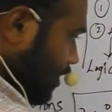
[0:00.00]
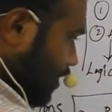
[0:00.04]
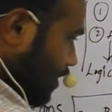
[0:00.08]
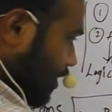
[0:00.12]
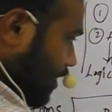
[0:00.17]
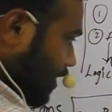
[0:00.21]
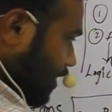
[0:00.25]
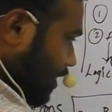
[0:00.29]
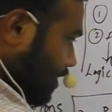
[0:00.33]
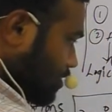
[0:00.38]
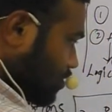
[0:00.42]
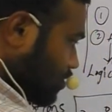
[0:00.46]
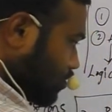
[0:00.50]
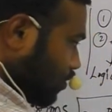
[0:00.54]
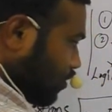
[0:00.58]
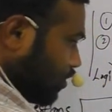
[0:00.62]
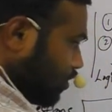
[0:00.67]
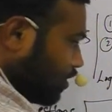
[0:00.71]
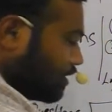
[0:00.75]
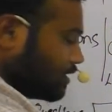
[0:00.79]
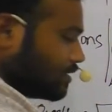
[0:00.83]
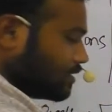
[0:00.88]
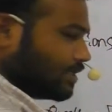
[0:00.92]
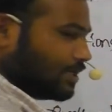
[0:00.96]
it's
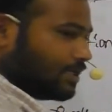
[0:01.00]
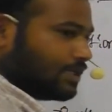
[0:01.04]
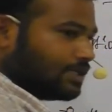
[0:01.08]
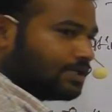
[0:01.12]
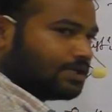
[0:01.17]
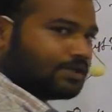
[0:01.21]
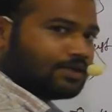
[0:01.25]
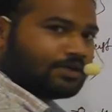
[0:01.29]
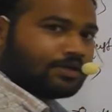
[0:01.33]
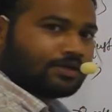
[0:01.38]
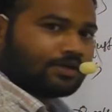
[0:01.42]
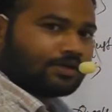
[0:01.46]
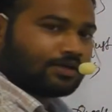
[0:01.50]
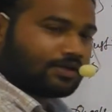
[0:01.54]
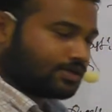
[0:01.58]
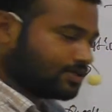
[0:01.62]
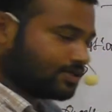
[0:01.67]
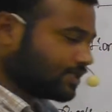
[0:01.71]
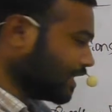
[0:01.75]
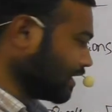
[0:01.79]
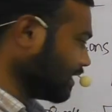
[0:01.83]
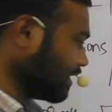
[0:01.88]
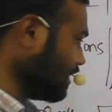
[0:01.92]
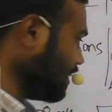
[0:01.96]
called
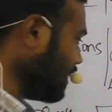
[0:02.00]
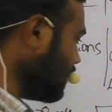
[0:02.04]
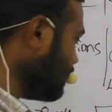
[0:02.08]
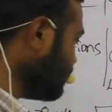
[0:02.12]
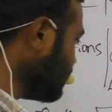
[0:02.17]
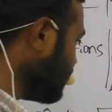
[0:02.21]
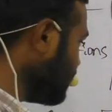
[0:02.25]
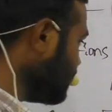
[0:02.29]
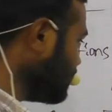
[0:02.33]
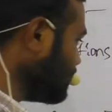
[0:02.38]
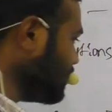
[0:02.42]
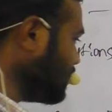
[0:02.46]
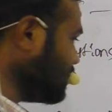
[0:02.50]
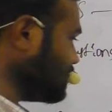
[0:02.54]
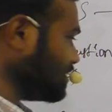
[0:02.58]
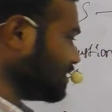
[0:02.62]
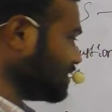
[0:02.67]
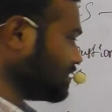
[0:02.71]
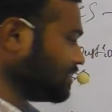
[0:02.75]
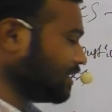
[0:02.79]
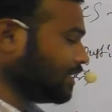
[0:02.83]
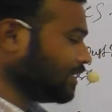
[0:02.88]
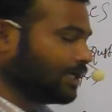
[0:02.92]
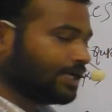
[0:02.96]
circle having a
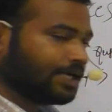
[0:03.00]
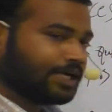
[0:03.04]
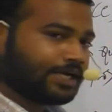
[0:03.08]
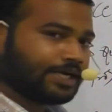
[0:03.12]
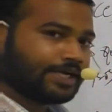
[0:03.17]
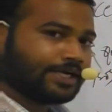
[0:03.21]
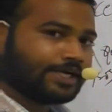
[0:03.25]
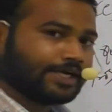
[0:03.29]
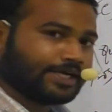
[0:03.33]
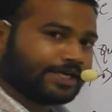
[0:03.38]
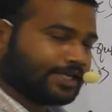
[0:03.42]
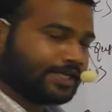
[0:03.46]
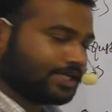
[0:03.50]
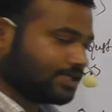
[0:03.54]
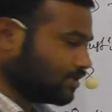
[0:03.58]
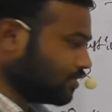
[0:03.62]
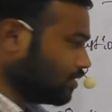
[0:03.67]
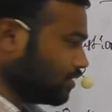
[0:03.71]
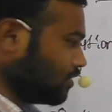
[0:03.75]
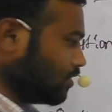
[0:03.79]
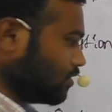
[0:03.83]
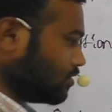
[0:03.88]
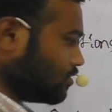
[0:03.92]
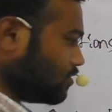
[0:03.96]
360 degrees.
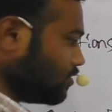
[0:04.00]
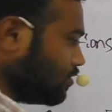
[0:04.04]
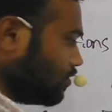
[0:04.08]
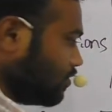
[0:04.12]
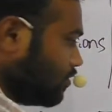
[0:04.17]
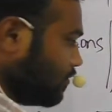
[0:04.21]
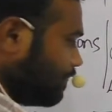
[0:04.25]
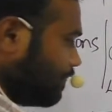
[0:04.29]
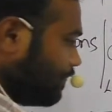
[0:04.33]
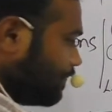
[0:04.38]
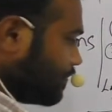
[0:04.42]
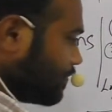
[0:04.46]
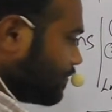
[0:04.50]
So